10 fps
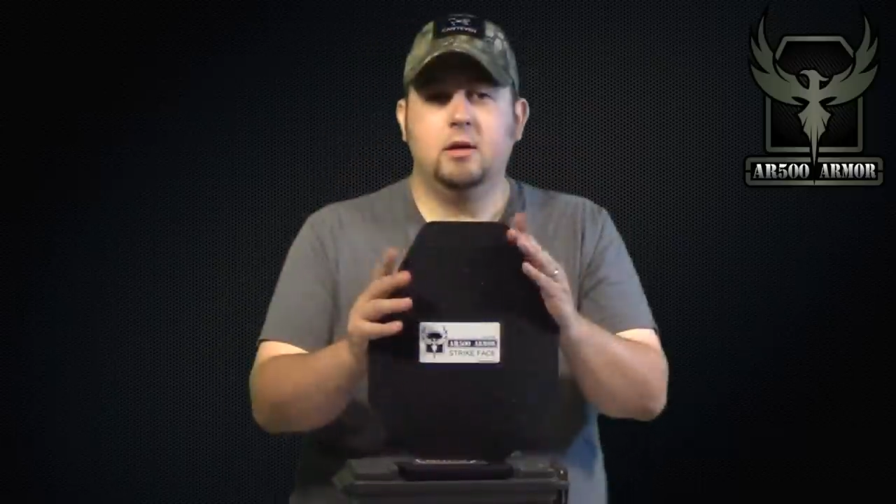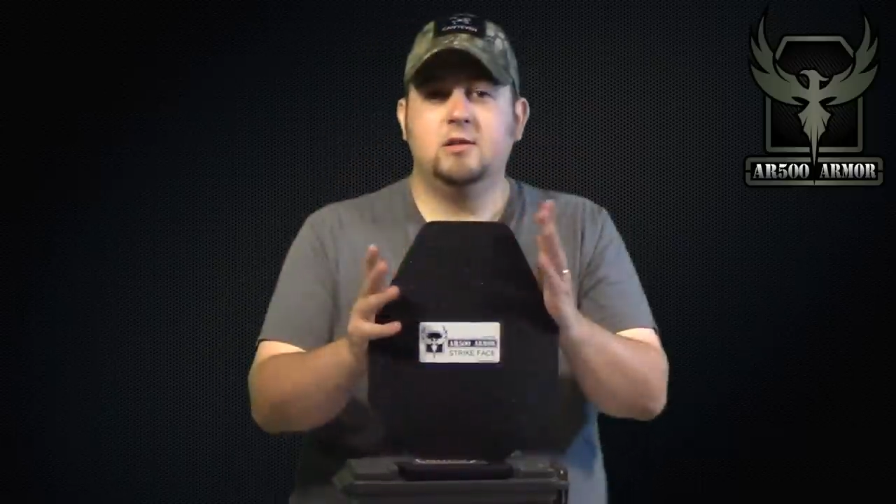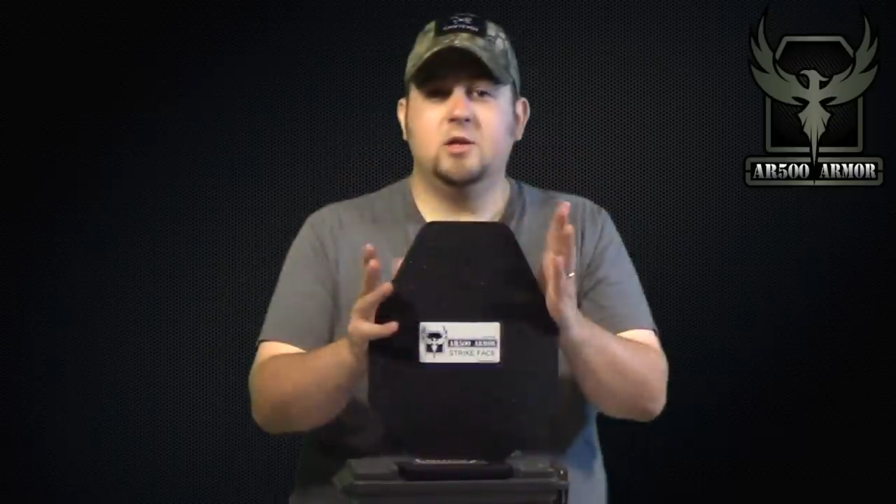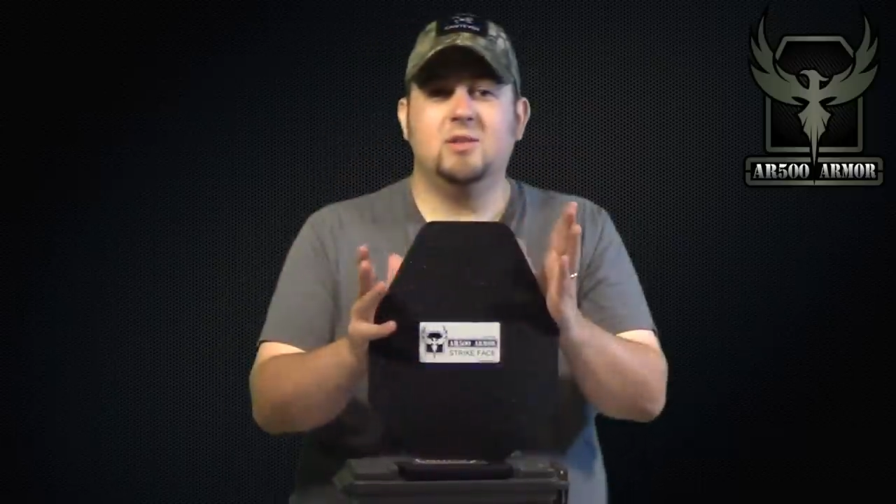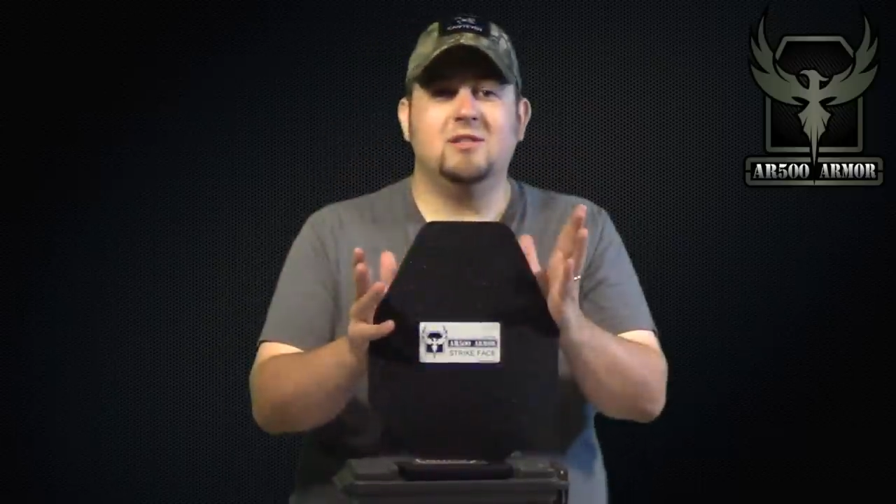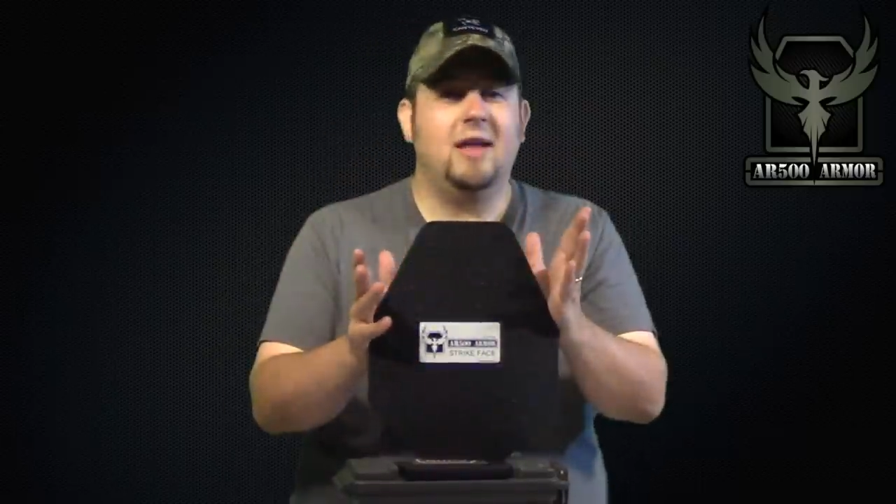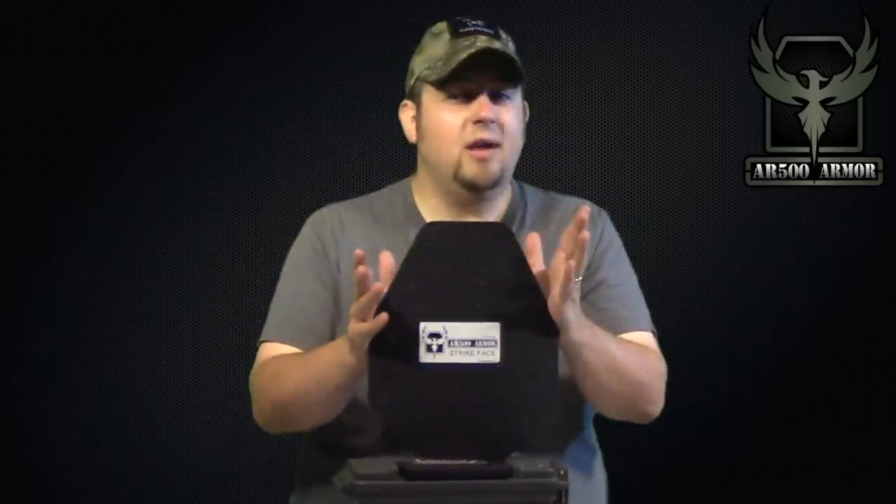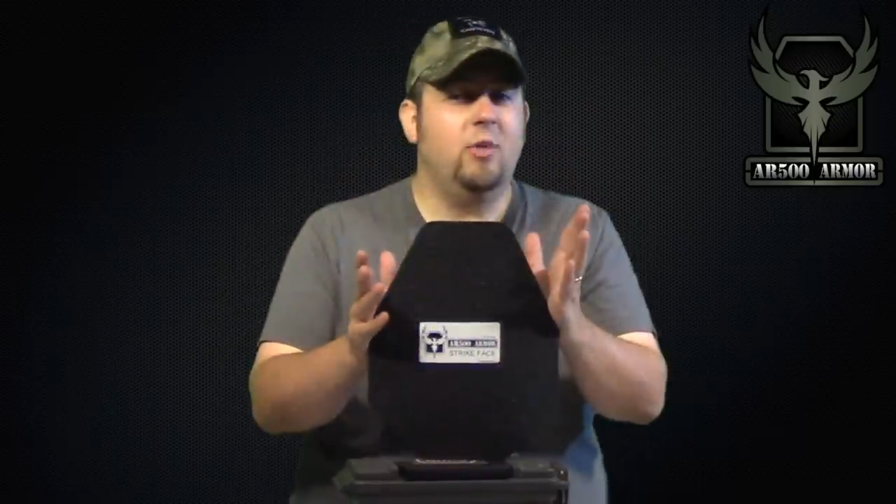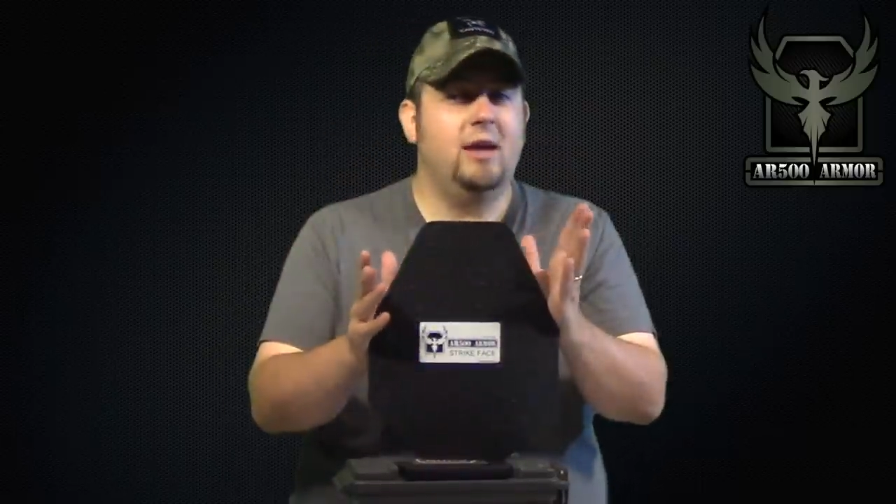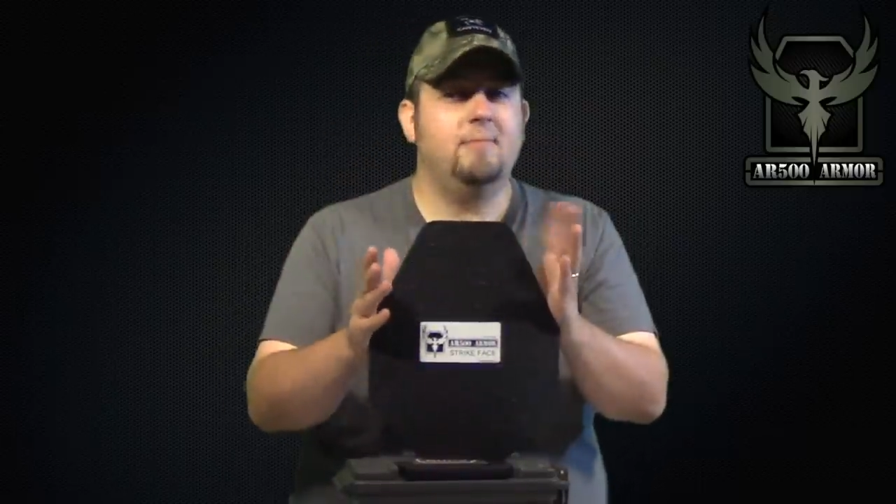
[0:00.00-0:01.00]
So it's
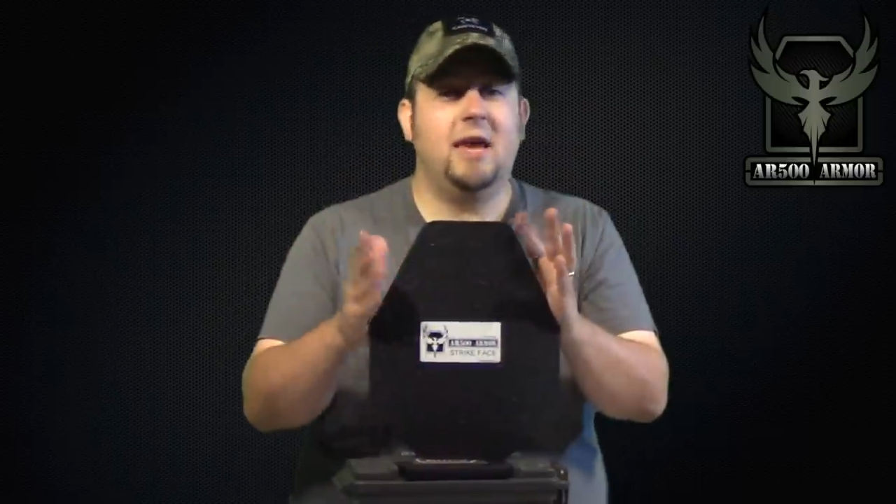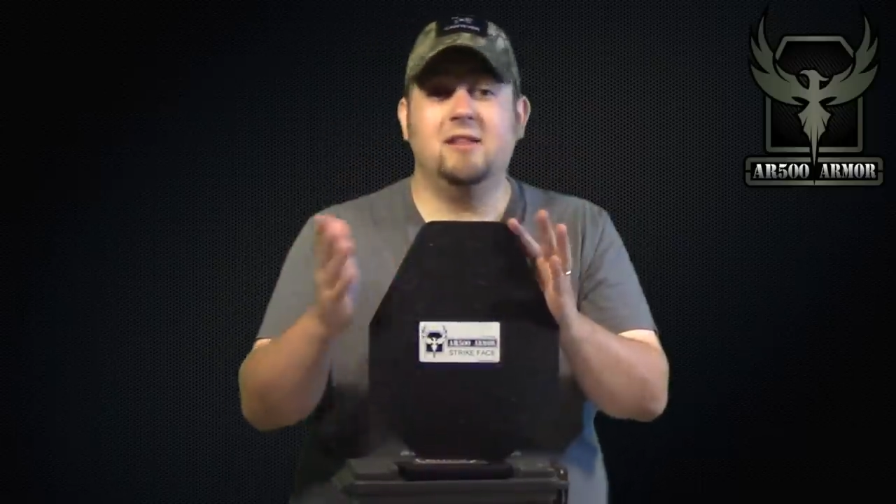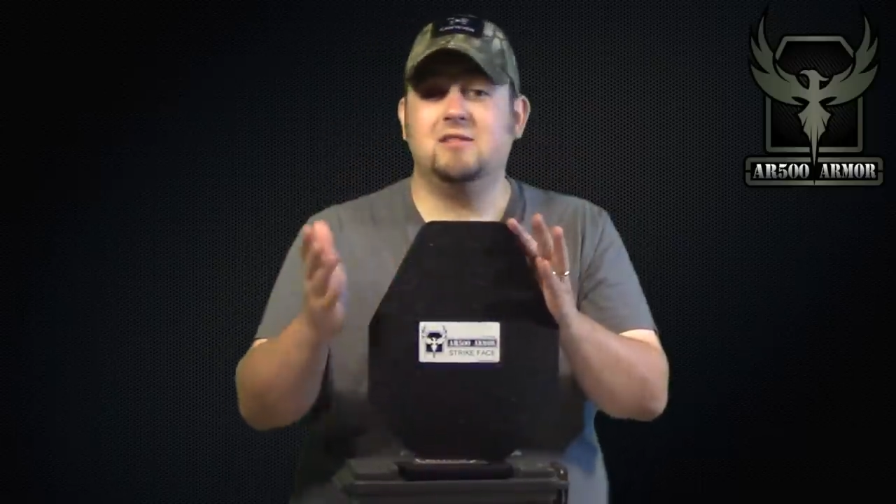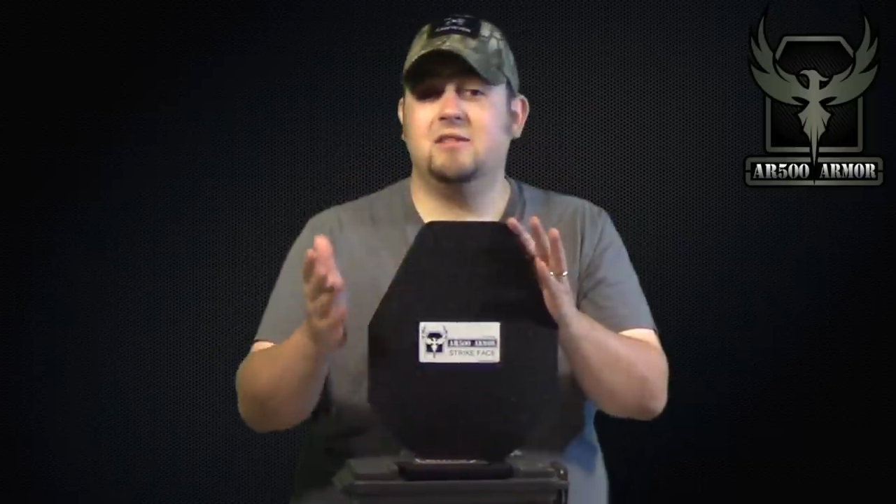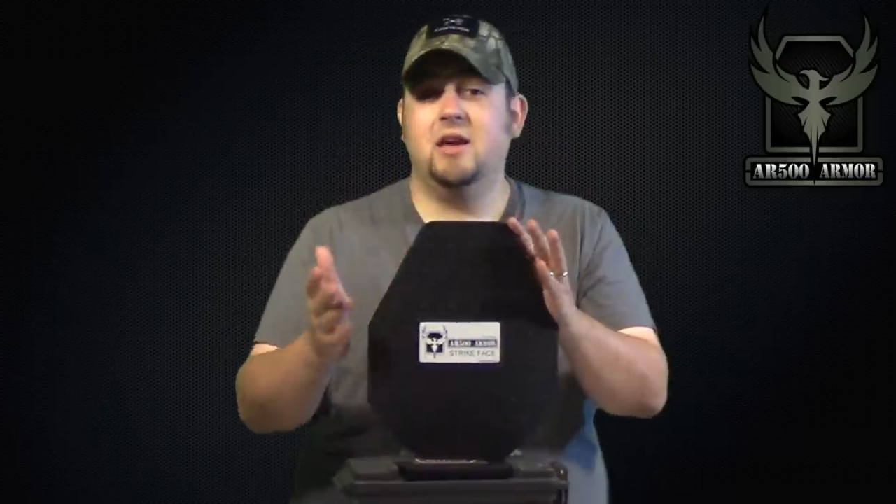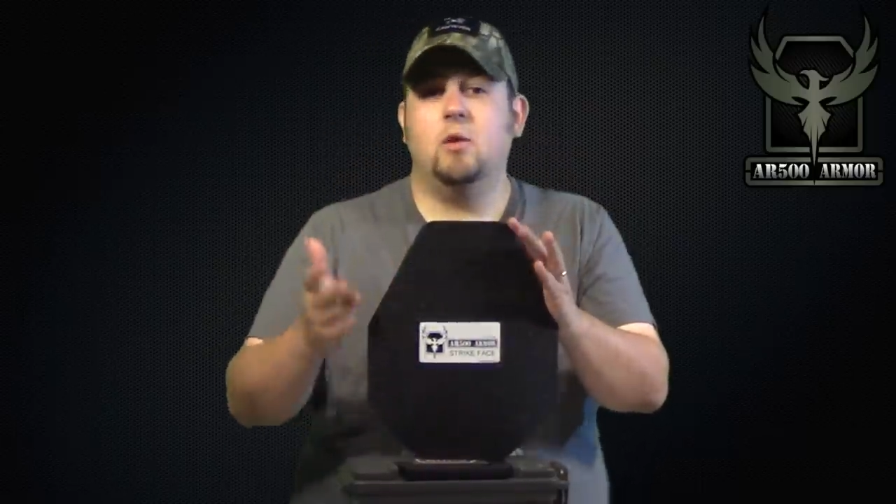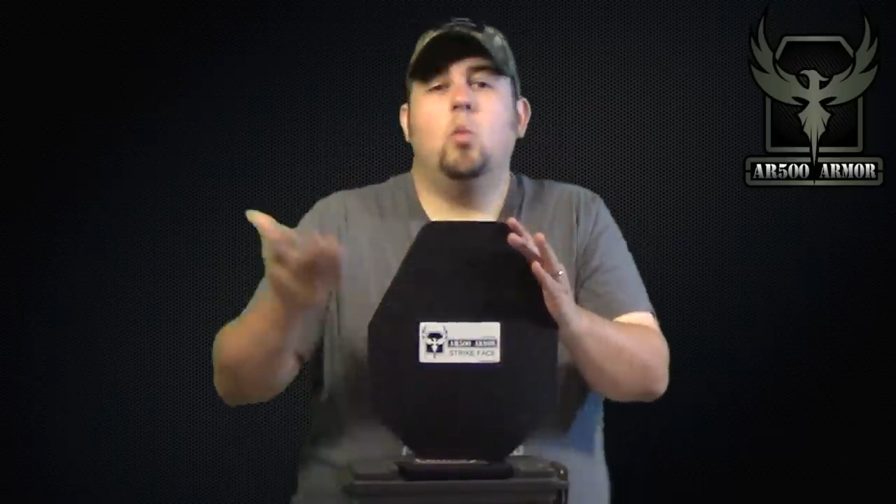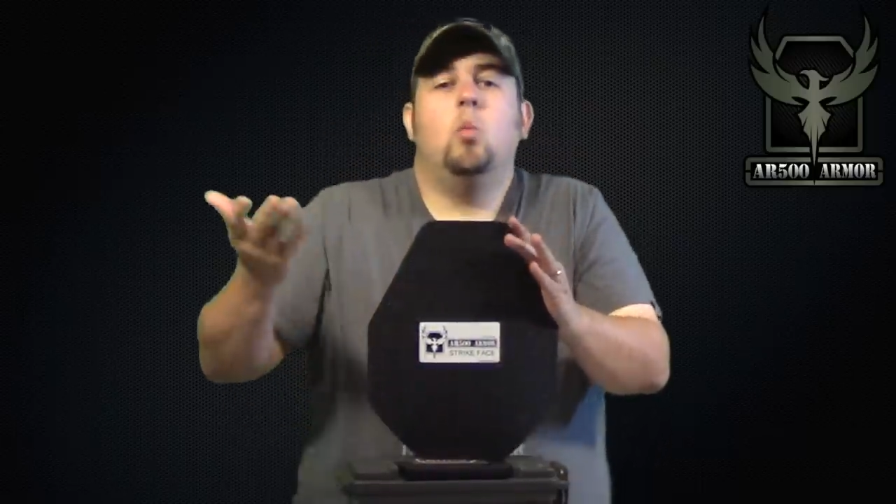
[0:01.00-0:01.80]
lightweight and it's thin.